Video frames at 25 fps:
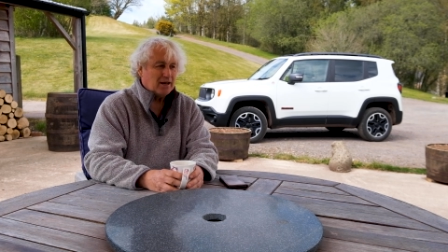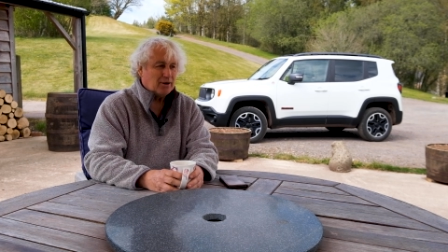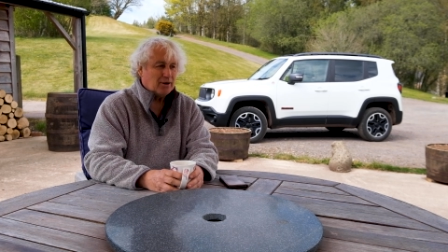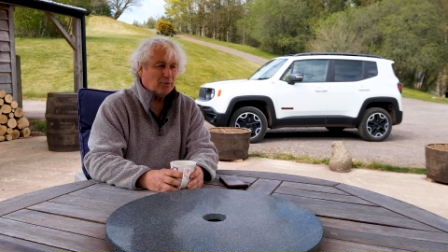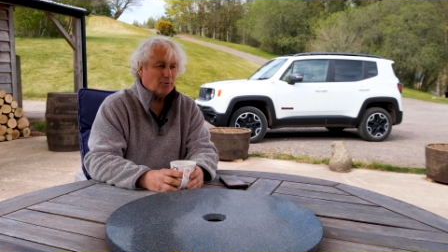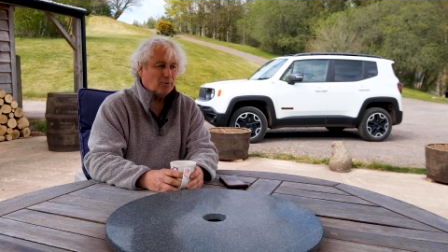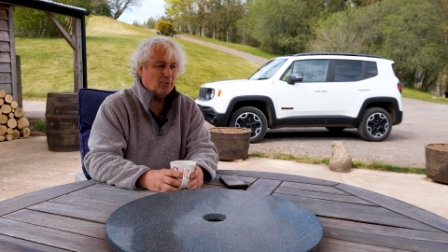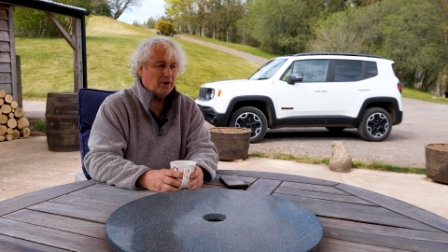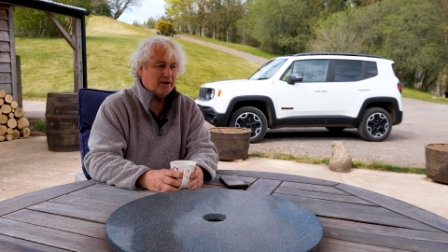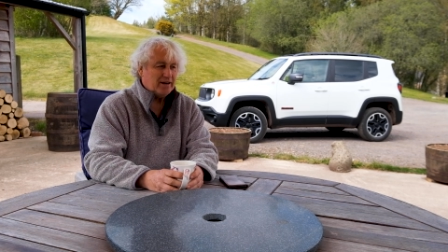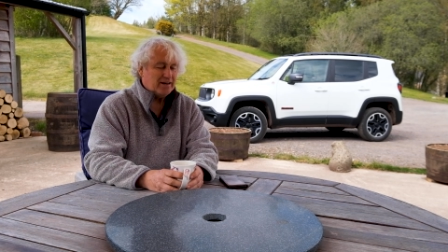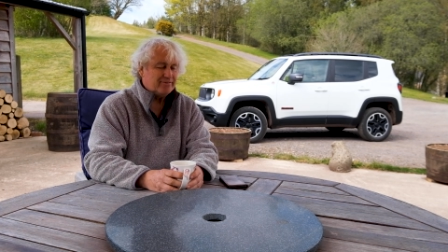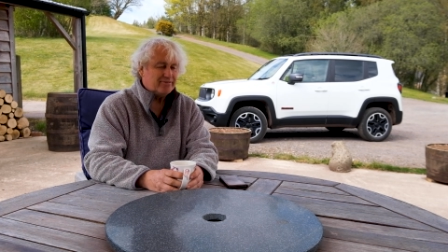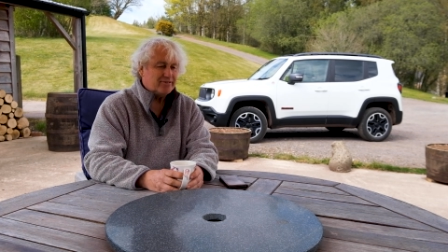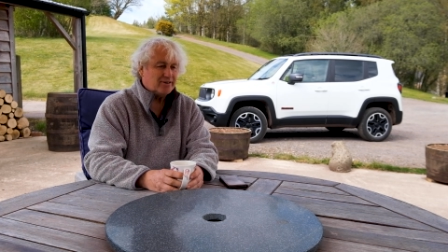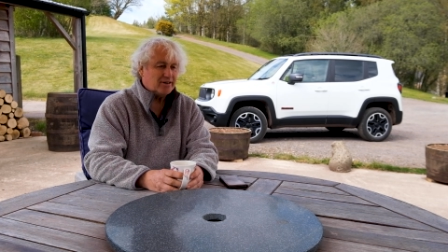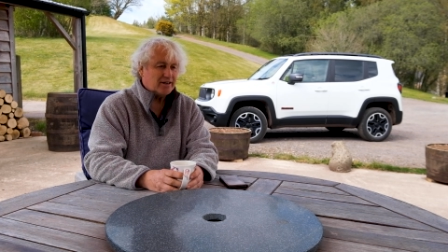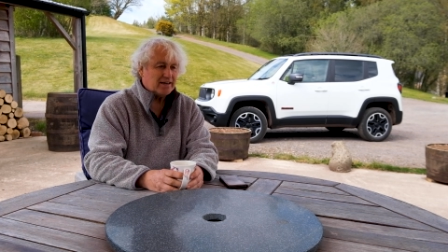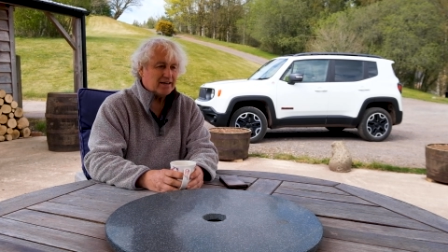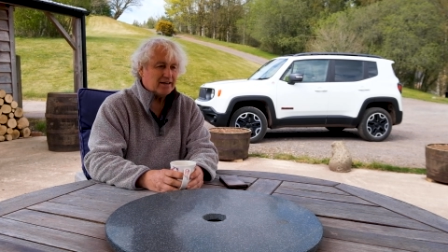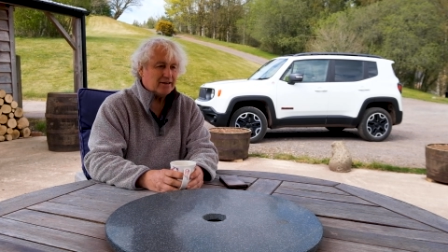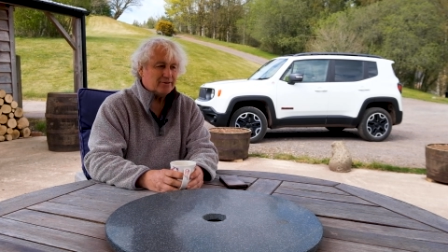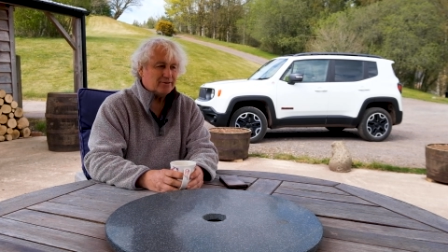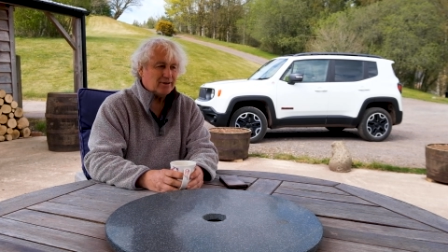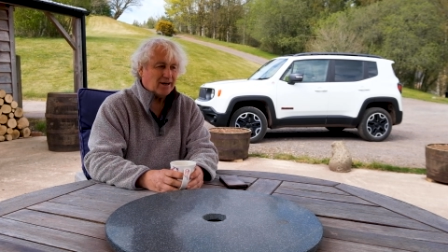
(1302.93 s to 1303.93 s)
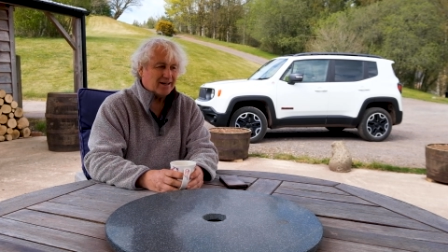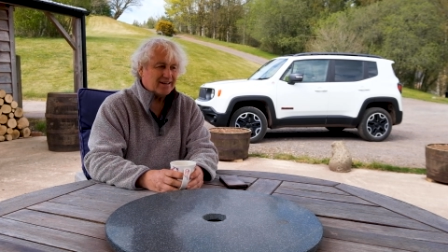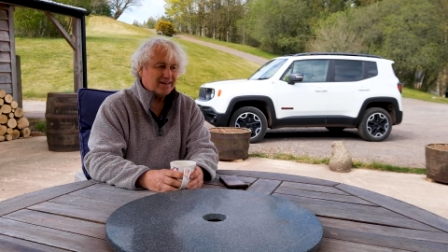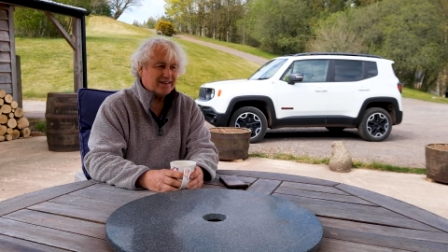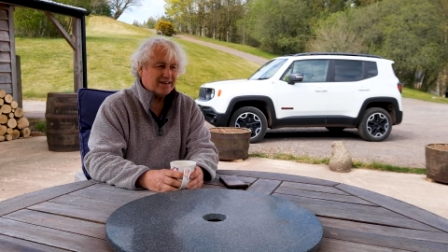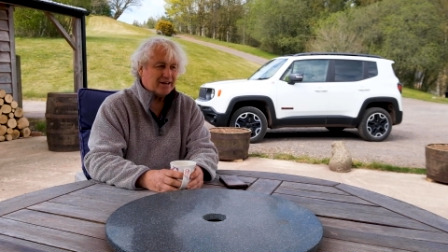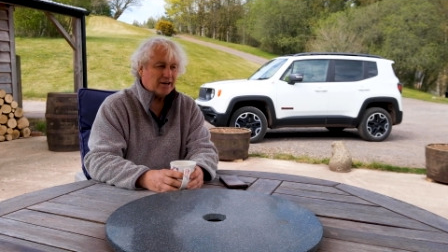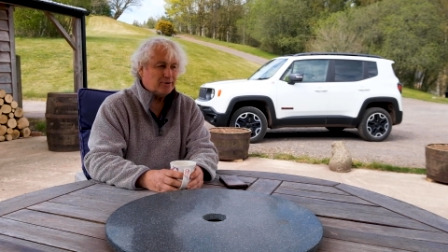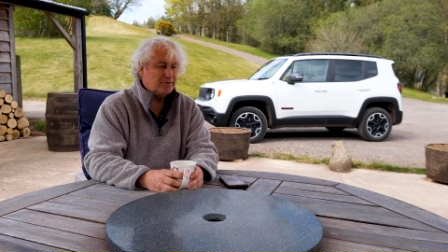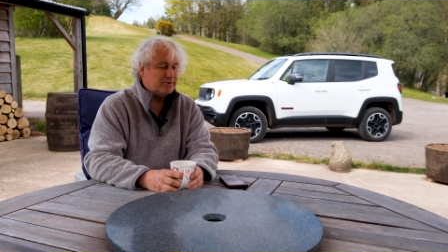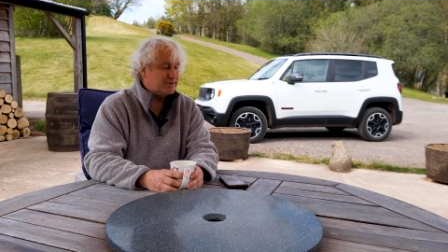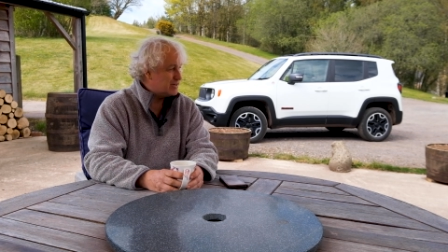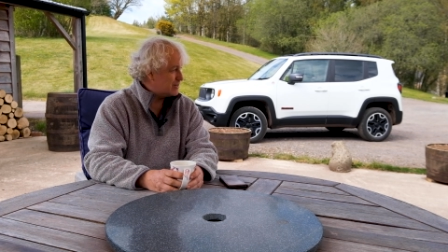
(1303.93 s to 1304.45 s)
whenever I
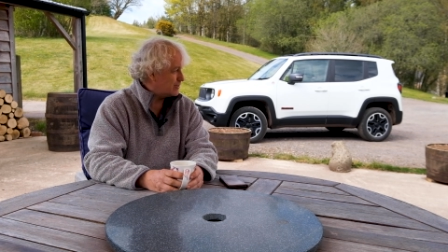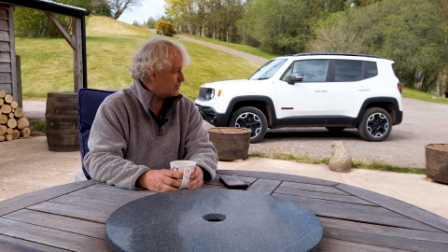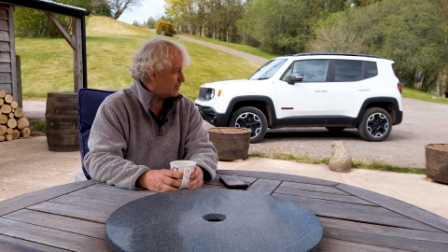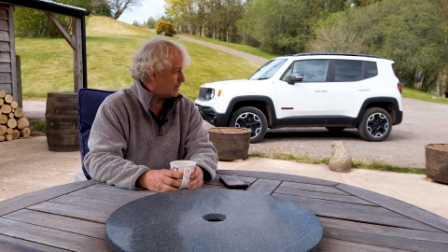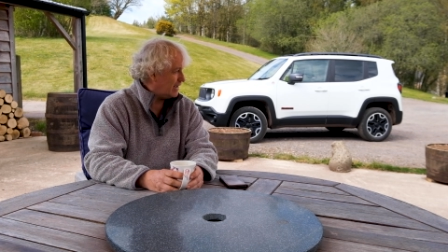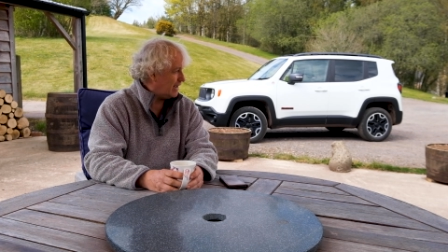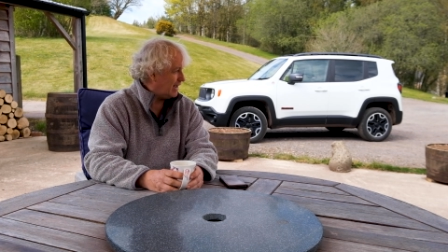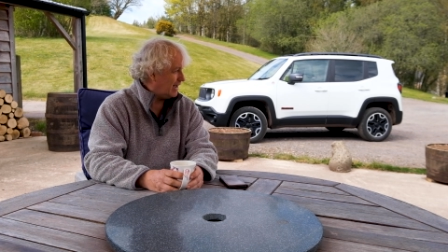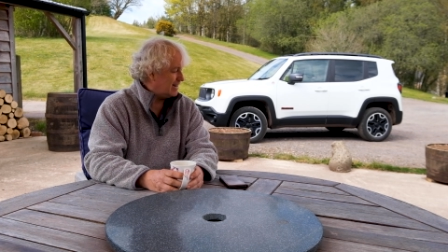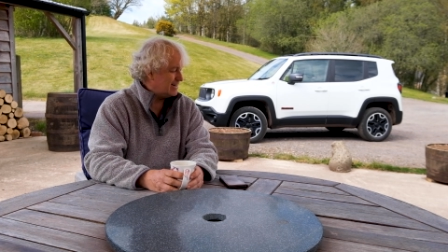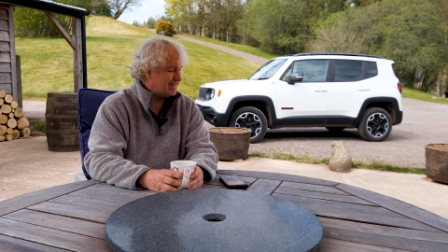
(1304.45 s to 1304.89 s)
go to it,